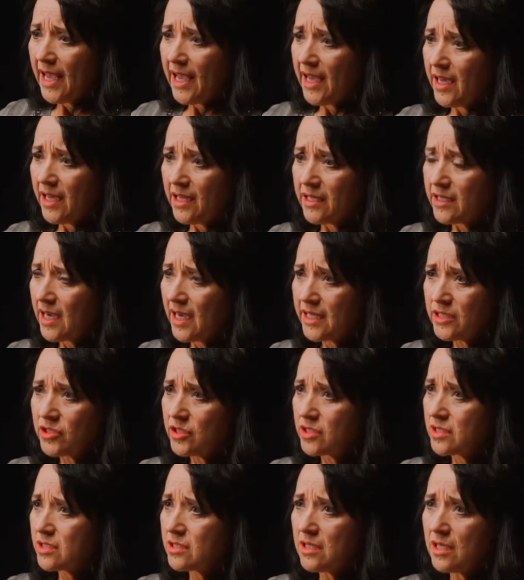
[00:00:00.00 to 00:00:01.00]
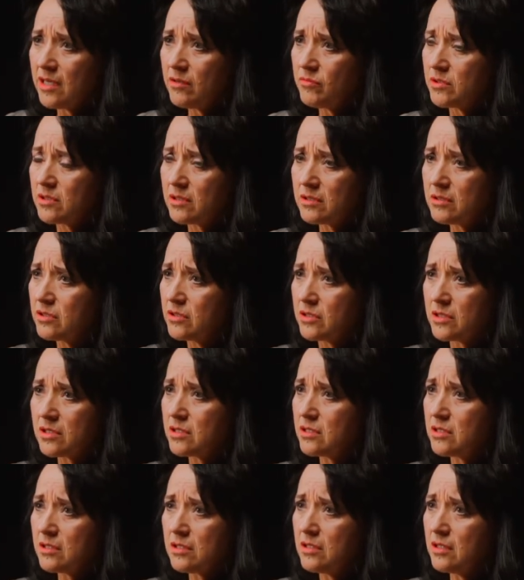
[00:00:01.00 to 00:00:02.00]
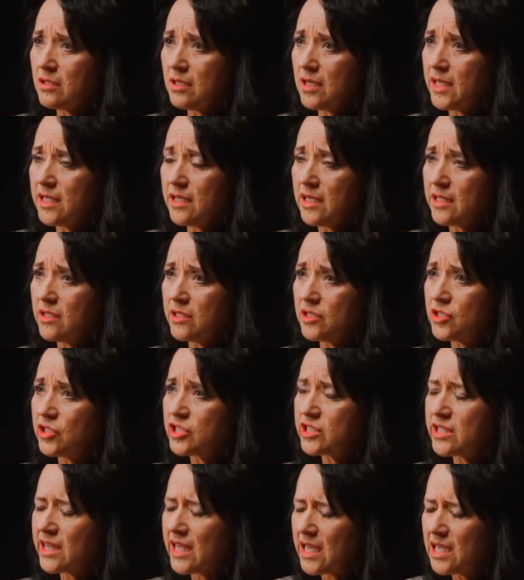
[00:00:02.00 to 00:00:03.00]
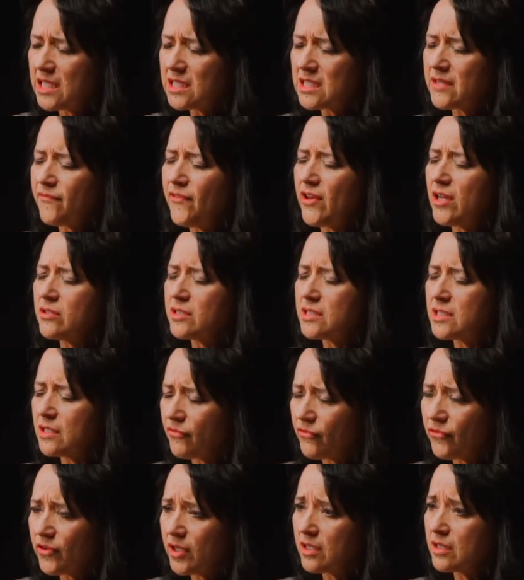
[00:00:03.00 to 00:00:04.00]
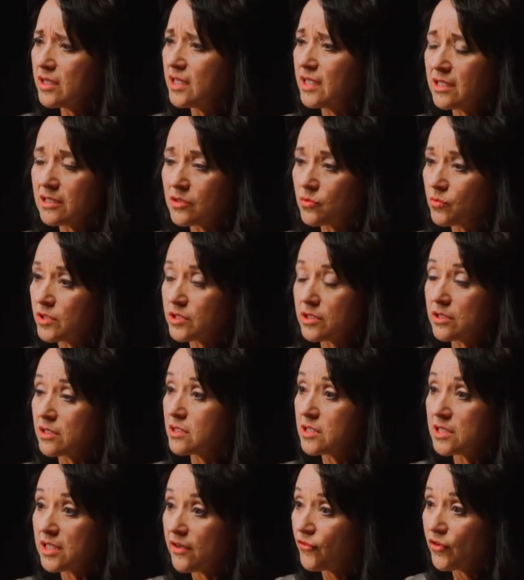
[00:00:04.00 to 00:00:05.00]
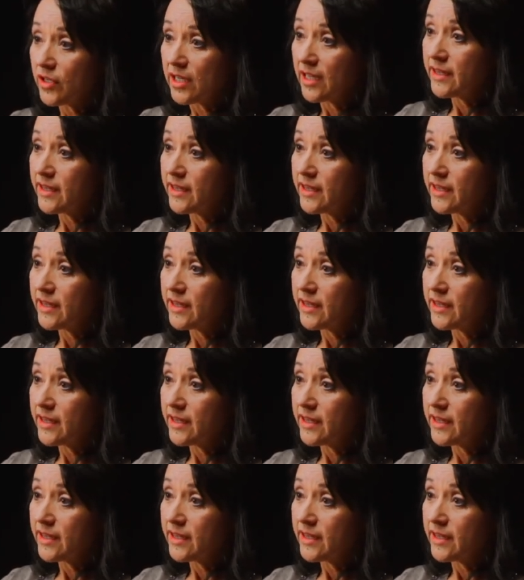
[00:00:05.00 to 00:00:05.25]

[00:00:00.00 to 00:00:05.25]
and I just I was just I, just things felt different. Things were just different